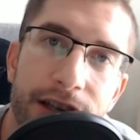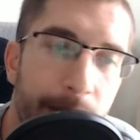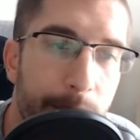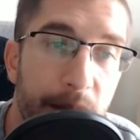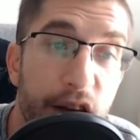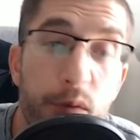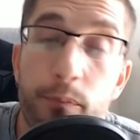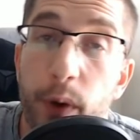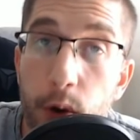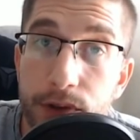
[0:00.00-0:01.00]
Maybe new
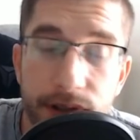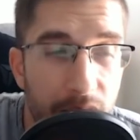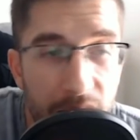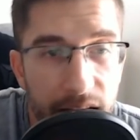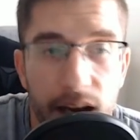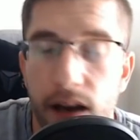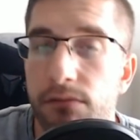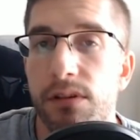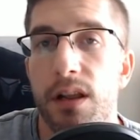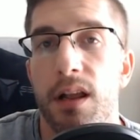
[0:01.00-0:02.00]
boots, I don't know.